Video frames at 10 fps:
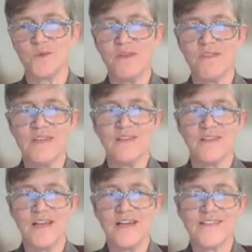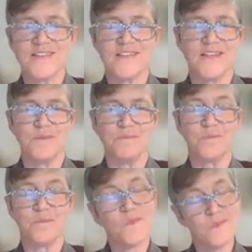with in the last um,
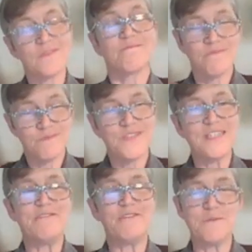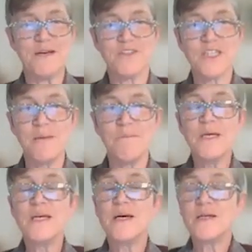significant amount of time,
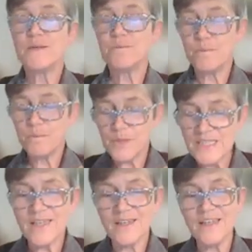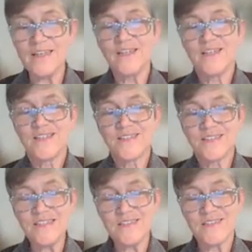particularly
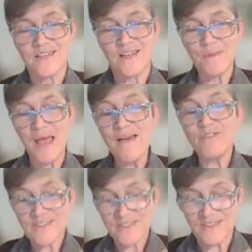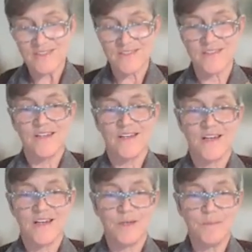since, um, ever since
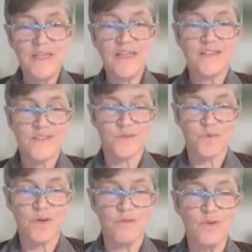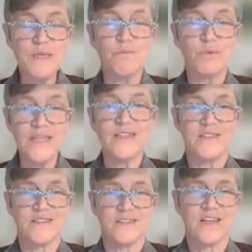um, Higgins wrote a really brilliant
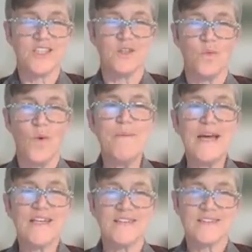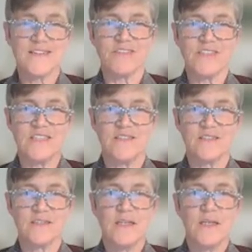dissertation way back in the 70s.